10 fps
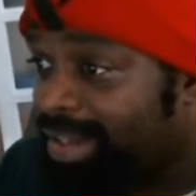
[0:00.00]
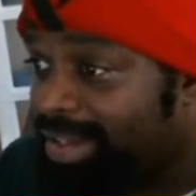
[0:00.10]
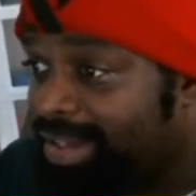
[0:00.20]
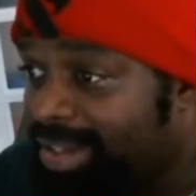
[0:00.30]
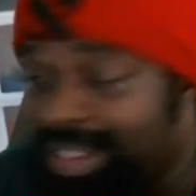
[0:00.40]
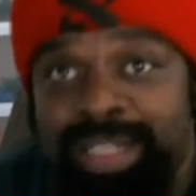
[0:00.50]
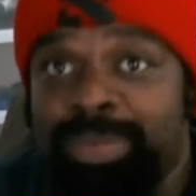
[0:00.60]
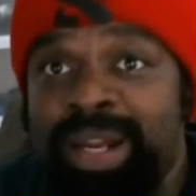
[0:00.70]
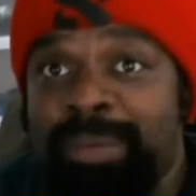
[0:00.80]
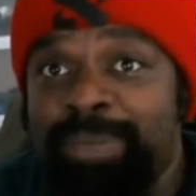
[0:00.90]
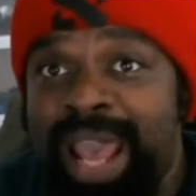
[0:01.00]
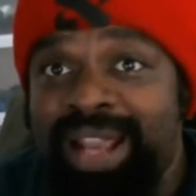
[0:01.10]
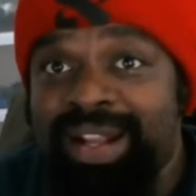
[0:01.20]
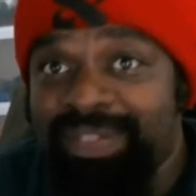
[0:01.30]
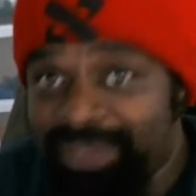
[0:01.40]
Does this mean I'm back?
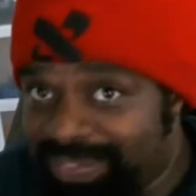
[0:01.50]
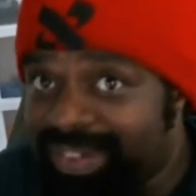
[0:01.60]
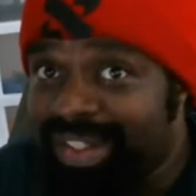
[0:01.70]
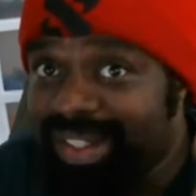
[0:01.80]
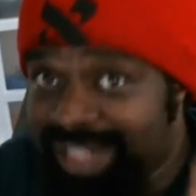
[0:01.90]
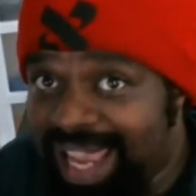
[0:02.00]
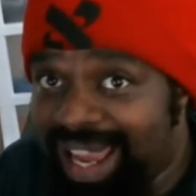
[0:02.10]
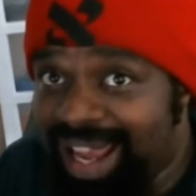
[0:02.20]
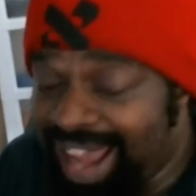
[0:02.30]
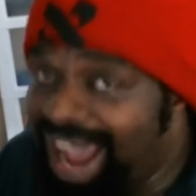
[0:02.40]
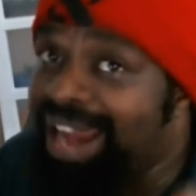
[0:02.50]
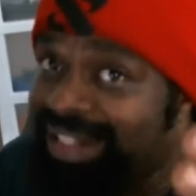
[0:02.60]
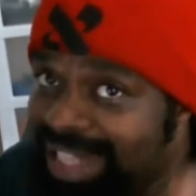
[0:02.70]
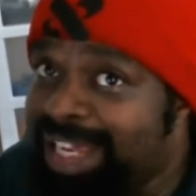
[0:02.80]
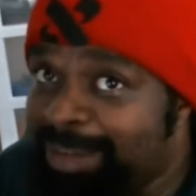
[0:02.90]
Yeah, I
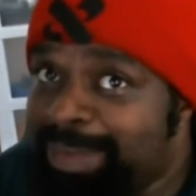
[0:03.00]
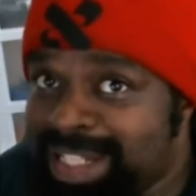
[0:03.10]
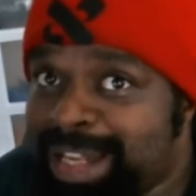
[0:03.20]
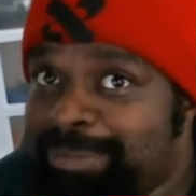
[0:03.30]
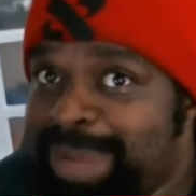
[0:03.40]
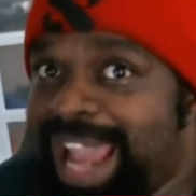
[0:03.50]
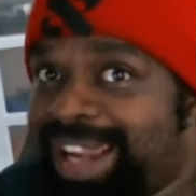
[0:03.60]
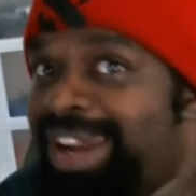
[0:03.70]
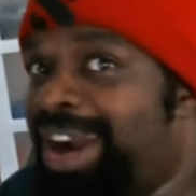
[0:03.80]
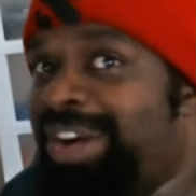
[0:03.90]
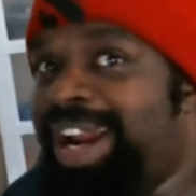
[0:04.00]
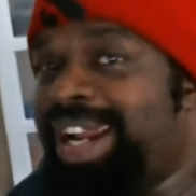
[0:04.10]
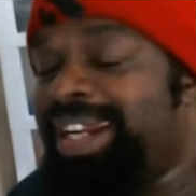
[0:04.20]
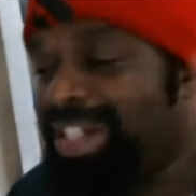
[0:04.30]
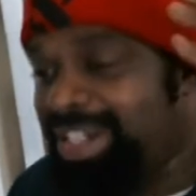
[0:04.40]
think it means I'm back. All
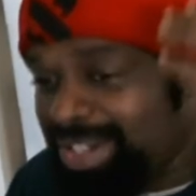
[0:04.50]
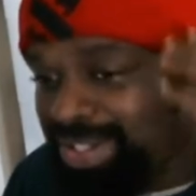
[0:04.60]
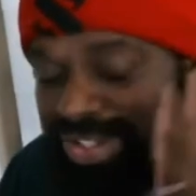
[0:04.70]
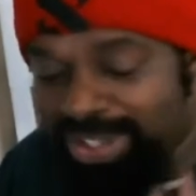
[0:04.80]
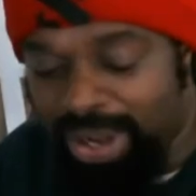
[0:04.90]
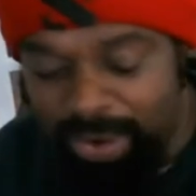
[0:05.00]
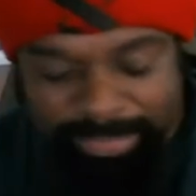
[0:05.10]
right. So